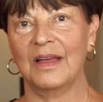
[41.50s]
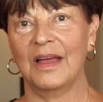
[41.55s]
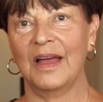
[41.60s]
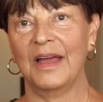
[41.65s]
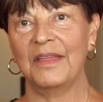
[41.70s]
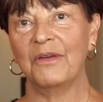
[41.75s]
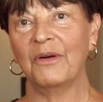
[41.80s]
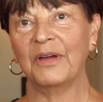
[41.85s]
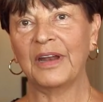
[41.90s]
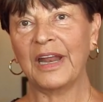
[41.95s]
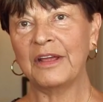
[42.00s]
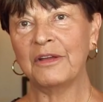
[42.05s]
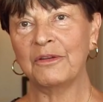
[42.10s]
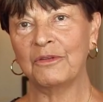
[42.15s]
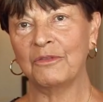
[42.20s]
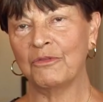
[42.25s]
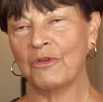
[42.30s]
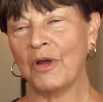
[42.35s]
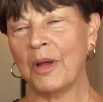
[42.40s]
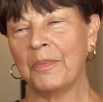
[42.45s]
I thought I
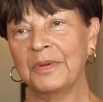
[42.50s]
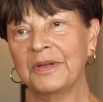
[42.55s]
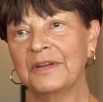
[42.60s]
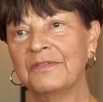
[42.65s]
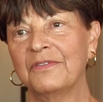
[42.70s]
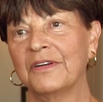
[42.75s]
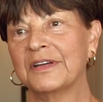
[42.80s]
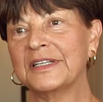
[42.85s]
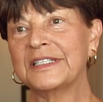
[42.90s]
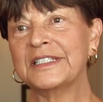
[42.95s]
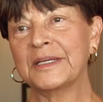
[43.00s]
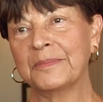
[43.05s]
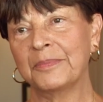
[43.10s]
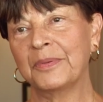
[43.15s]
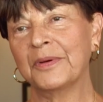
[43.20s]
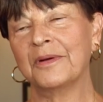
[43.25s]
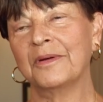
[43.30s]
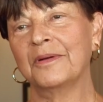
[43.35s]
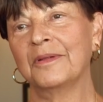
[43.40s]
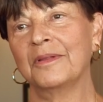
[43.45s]
grew up in a very
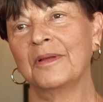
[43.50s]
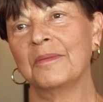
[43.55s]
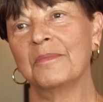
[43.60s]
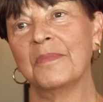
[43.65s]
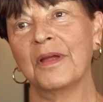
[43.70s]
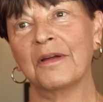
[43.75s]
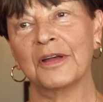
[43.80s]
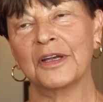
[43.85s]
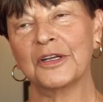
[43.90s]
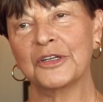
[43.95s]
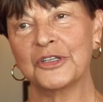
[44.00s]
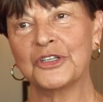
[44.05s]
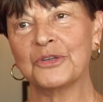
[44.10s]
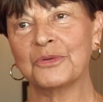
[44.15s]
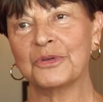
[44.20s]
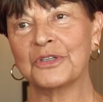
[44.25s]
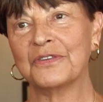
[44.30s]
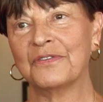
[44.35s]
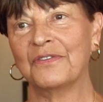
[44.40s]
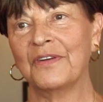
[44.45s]
typical American
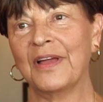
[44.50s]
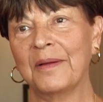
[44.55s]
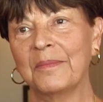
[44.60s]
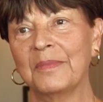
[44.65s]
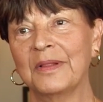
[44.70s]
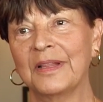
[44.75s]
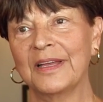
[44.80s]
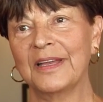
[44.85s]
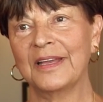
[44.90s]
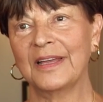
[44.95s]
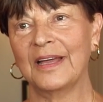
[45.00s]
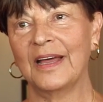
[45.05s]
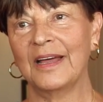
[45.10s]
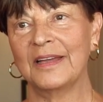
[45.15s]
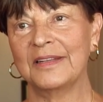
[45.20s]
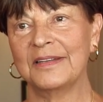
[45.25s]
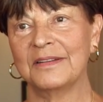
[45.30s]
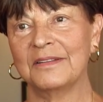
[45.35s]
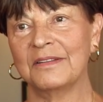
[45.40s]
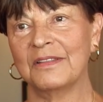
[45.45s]
Jewish family.
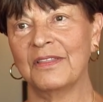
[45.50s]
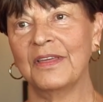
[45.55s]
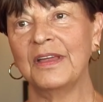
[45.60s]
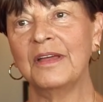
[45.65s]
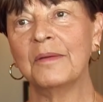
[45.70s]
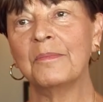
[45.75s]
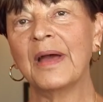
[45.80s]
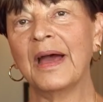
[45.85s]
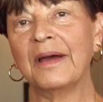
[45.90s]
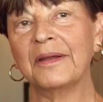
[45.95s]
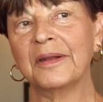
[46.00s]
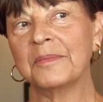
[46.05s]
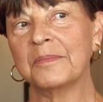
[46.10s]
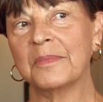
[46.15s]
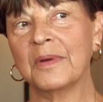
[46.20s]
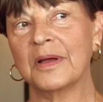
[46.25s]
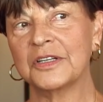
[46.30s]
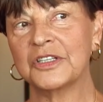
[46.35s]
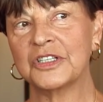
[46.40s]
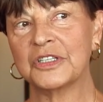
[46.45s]
I didn't think about it
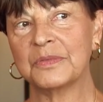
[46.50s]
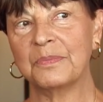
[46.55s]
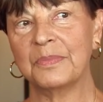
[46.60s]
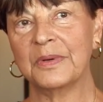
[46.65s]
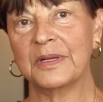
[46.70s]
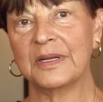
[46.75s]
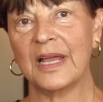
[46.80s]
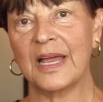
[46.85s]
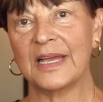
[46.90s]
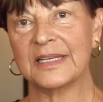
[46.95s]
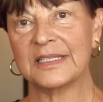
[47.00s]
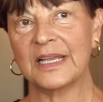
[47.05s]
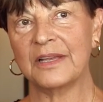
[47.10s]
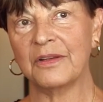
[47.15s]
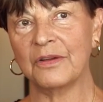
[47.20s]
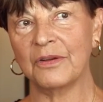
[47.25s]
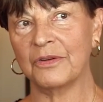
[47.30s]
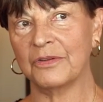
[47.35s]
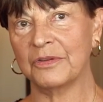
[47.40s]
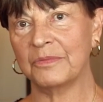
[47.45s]
much, but as I
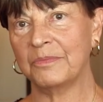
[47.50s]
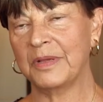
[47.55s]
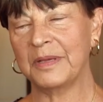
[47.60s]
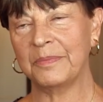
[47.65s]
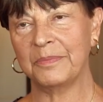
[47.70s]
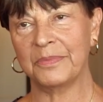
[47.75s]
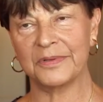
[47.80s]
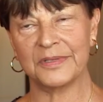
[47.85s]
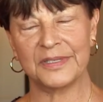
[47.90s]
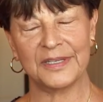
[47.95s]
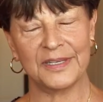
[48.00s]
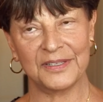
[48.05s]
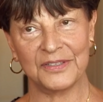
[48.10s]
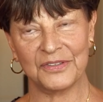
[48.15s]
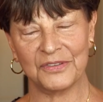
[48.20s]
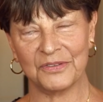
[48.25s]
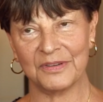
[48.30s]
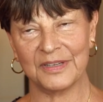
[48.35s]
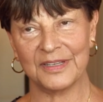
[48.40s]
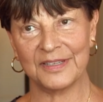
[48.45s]
heard people's
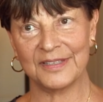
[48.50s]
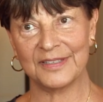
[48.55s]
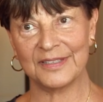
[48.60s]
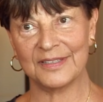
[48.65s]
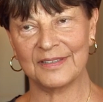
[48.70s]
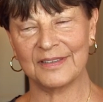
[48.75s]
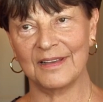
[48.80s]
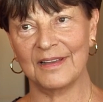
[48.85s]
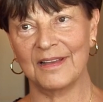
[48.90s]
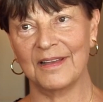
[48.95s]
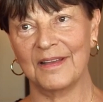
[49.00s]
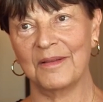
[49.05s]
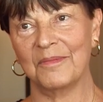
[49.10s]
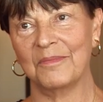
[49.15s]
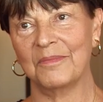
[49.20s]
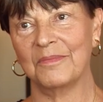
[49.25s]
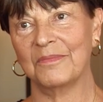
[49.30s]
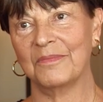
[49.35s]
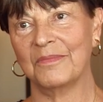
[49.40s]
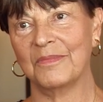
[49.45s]
histories
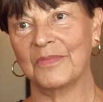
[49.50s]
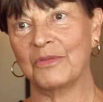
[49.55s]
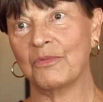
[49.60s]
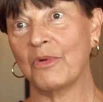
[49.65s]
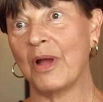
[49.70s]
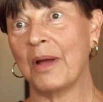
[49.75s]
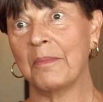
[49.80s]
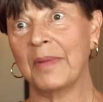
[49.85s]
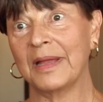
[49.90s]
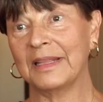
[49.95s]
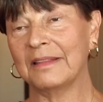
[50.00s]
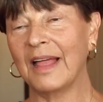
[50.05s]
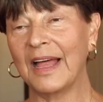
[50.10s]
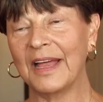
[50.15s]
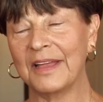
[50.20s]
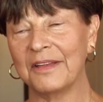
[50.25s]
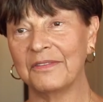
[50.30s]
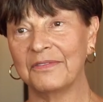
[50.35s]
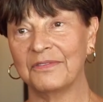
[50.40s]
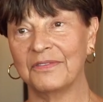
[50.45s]
um, throughout my
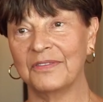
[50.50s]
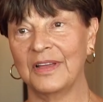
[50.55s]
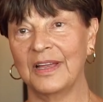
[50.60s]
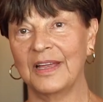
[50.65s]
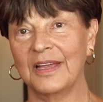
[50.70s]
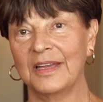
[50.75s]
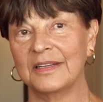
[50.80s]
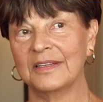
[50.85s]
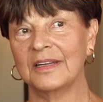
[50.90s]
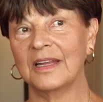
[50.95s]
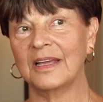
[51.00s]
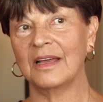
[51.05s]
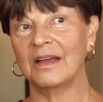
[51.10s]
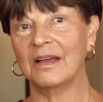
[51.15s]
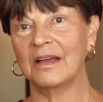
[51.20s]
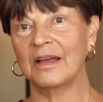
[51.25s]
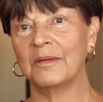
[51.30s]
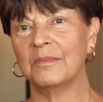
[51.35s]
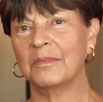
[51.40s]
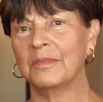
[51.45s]
life and
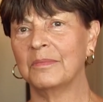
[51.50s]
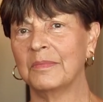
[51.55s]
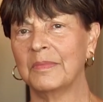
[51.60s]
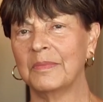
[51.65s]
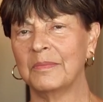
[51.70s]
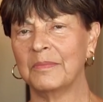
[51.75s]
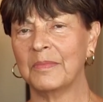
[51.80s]
um,